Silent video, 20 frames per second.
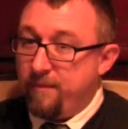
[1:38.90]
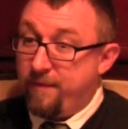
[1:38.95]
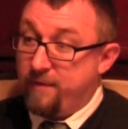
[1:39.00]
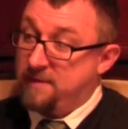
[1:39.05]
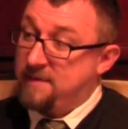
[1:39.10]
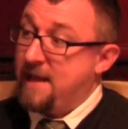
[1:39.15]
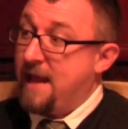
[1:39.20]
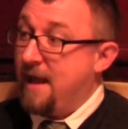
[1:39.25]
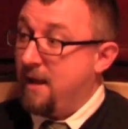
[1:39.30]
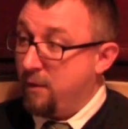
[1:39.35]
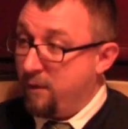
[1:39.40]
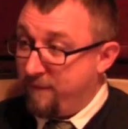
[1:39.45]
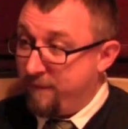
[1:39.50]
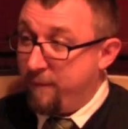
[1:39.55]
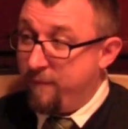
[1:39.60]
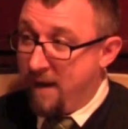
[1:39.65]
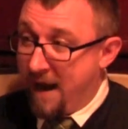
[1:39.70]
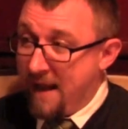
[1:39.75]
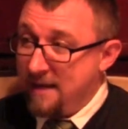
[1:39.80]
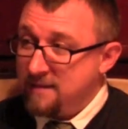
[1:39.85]
for sale or
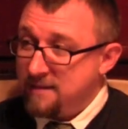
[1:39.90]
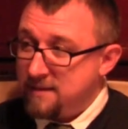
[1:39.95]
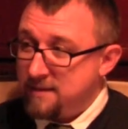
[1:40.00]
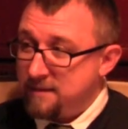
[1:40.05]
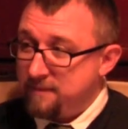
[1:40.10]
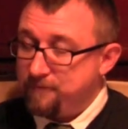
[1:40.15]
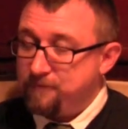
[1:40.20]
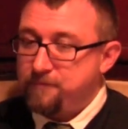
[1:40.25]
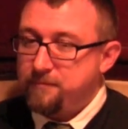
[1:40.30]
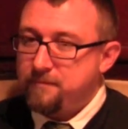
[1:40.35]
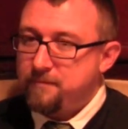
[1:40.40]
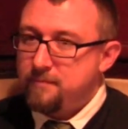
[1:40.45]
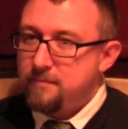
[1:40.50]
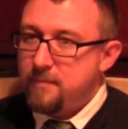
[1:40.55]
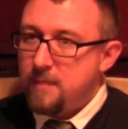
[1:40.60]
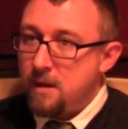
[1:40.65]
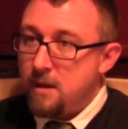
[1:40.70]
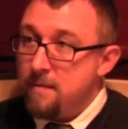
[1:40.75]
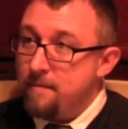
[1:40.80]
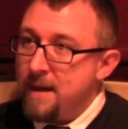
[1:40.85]
for rent
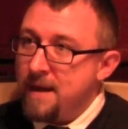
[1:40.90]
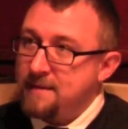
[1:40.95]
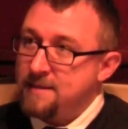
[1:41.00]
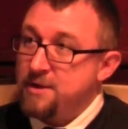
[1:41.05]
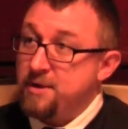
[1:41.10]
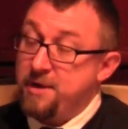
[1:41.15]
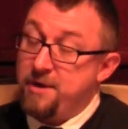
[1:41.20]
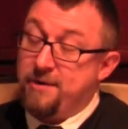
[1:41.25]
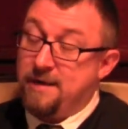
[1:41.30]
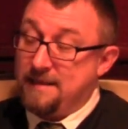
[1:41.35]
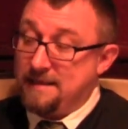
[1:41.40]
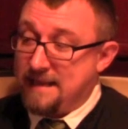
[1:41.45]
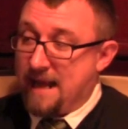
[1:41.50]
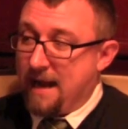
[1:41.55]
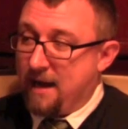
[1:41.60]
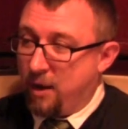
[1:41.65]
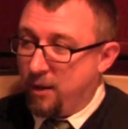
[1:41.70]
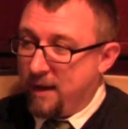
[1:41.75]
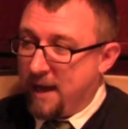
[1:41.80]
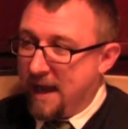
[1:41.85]
based on your
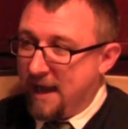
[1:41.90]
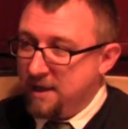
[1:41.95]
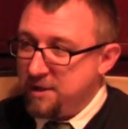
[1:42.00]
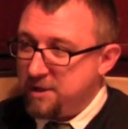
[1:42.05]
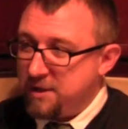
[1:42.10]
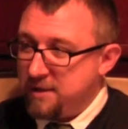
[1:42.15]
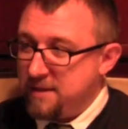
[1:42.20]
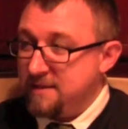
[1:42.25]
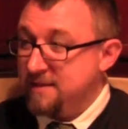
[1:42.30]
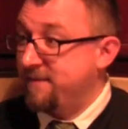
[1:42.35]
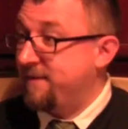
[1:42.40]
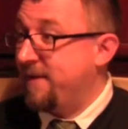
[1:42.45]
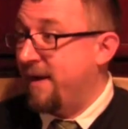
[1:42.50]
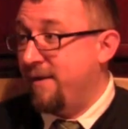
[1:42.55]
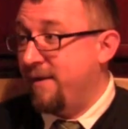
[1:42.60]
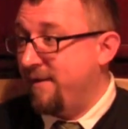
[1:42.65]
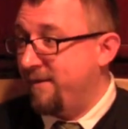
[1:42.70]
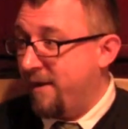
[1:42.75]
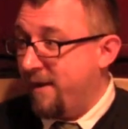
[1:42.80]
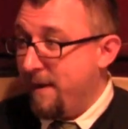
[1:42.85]
exact location is a
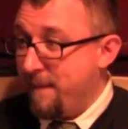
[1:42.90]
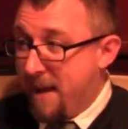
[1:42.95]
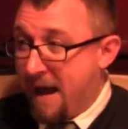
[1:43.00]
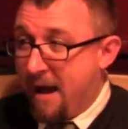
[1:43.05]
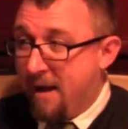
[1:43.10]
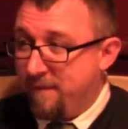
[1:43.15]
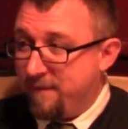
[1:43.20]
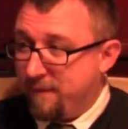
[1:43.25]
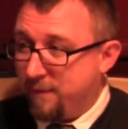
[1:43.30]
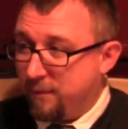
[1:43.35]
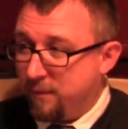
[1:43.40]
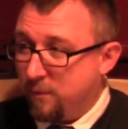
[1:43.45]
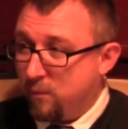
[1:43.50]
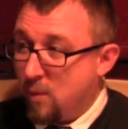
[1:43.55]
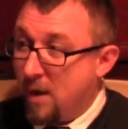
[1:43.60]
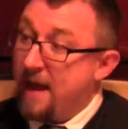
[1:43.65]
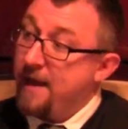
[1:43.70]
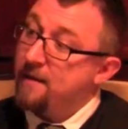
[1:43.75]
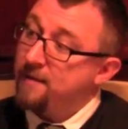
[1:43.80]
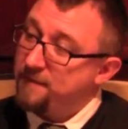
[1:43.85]
very, very powerful
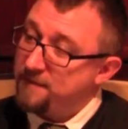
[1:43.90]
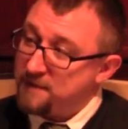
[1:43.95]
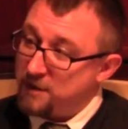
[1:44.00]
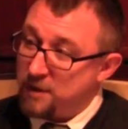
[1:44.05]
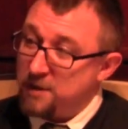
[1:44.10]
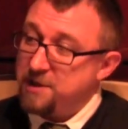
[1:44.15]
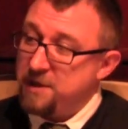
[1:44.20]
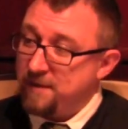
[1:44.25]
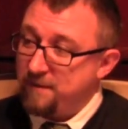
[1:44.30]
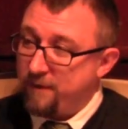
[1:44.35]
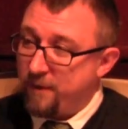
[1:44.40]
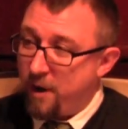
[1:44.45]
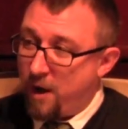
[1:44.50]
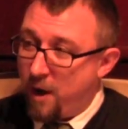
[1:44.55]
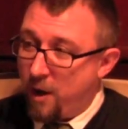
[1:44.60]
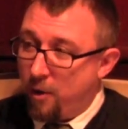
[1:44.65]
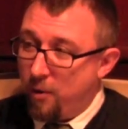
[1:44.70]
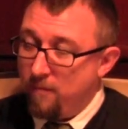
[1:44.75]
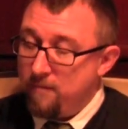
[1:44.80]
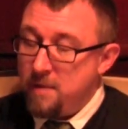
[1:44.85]
way of searching for a
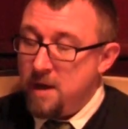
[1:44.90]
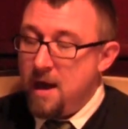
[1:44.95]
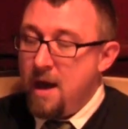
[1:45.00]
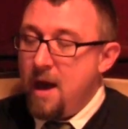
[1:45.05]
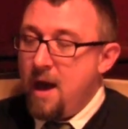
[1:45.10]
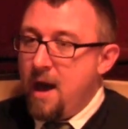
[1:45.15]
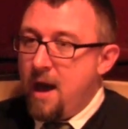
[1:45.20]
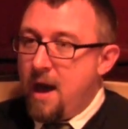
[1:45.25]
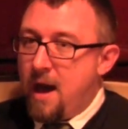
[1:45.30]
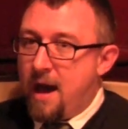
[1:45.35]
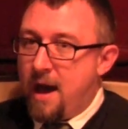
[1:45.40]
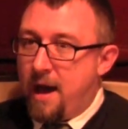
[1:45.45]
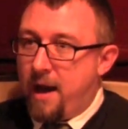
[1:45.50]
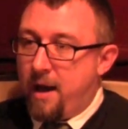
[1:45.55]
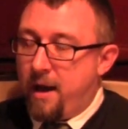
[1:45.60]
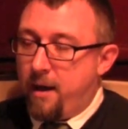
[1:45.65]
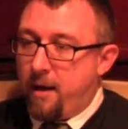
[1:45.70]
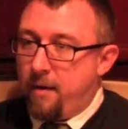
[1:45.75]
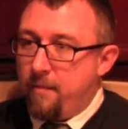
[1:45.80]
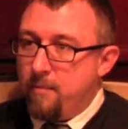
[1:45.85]
home.
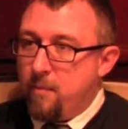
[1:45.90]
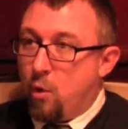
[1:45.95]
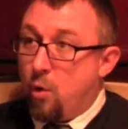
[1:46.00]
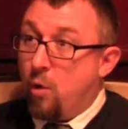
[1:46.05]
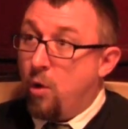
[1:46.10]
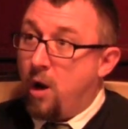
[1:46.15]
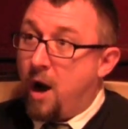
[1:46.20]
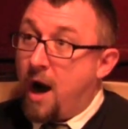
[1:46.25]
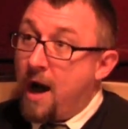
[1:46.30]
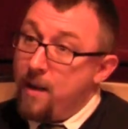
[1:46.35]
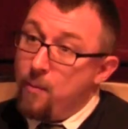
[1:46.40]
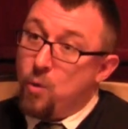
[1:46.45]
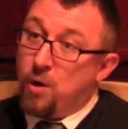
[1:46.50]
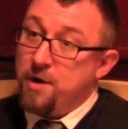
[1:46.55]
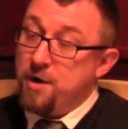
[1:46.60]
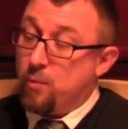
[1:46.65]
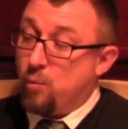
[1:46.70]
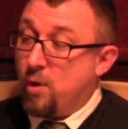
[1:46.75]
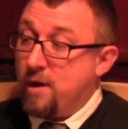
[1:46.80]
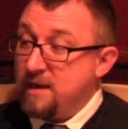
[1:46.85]
Or I
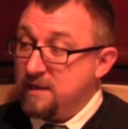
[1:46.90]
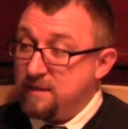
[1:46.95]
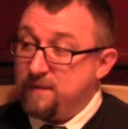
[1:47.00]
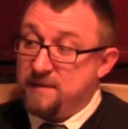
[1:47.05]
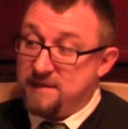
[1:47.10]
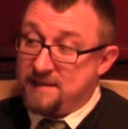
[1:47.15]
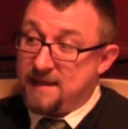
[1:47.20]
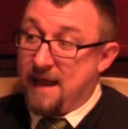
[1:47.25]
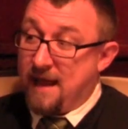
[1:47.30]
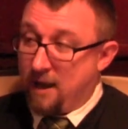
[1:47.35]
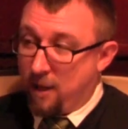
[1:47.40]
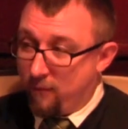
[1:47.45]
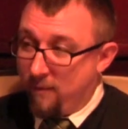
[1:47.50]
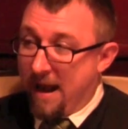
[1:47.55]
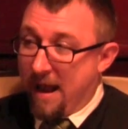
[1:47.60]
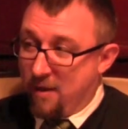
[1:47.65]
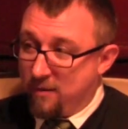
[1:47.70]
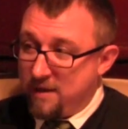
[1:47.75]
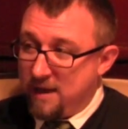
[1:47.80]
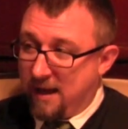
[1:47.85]
wonder what is for sale
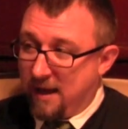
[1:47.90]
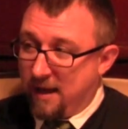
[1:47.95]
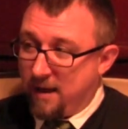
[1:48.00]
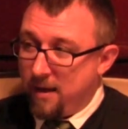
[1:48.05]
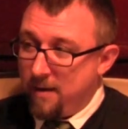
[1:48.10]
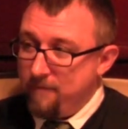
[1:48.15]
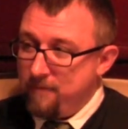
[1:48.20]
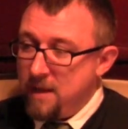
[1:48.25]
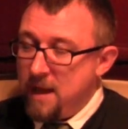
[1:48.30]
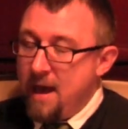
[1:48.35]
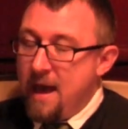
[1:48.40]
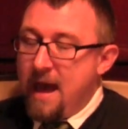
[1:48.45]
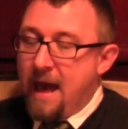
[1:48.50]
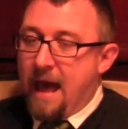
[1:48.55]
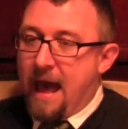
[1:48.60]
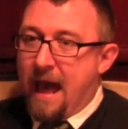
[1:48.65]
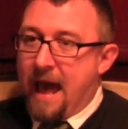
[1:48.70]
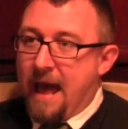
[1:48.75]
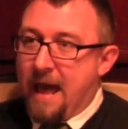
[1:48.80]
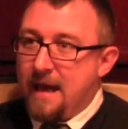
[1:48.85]
around here.
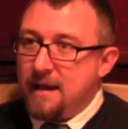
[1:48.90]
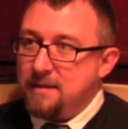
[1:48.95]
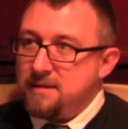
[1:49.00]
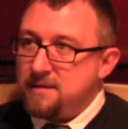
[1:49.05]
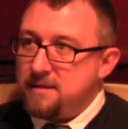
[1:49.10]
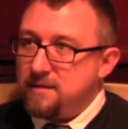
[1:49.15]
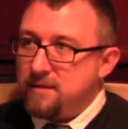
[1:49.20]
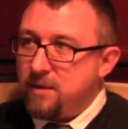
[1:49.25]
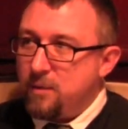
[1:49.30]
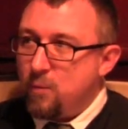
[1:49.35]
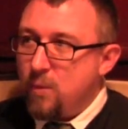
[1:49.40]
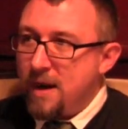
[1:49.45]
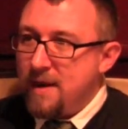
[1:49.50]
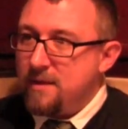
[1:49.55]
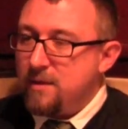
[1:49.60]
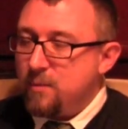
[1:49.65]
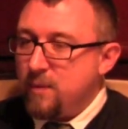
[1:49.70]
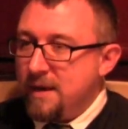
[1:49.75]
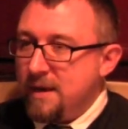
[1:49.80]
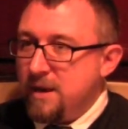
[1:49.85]
And the
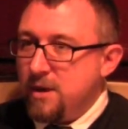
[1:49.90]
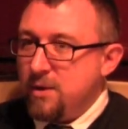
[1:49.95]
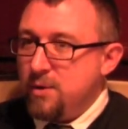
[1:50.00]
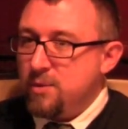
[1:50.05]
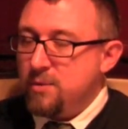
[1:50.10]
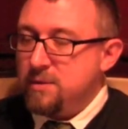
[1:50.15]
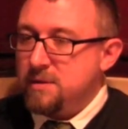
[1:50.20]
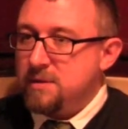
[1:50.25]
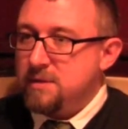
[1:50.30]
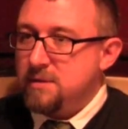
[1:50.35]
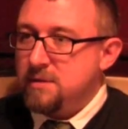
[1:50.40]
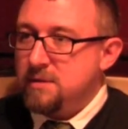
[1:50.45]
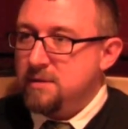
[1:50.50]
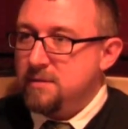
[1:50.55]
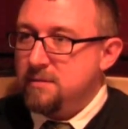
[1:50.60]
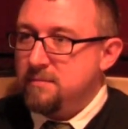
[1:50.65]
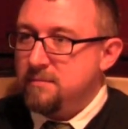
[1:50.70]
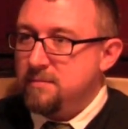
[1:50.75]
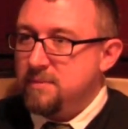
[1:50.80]
way that we use